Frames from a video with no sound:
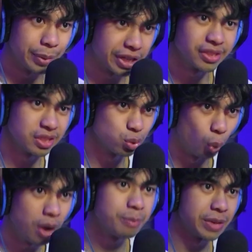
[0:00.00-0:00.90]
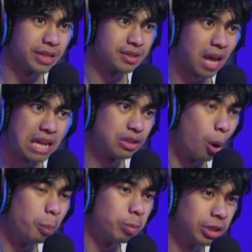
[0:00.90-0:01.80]
Because it's One Piece. I
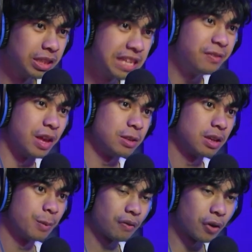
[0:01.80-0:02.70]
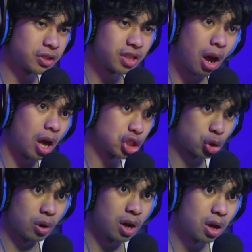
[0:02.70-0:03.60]
don't believe it. First
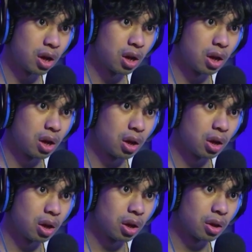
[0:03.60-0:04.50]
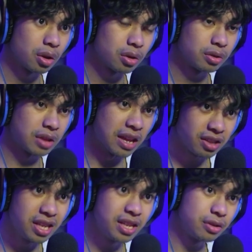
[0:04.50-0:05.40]
Ashura. Then
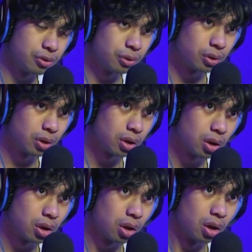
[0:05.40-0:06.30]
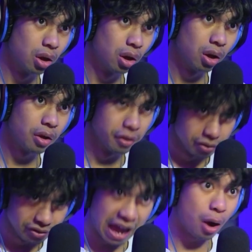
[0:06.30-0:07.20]
Kiku.
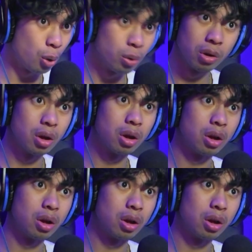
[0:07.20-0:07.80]
Now...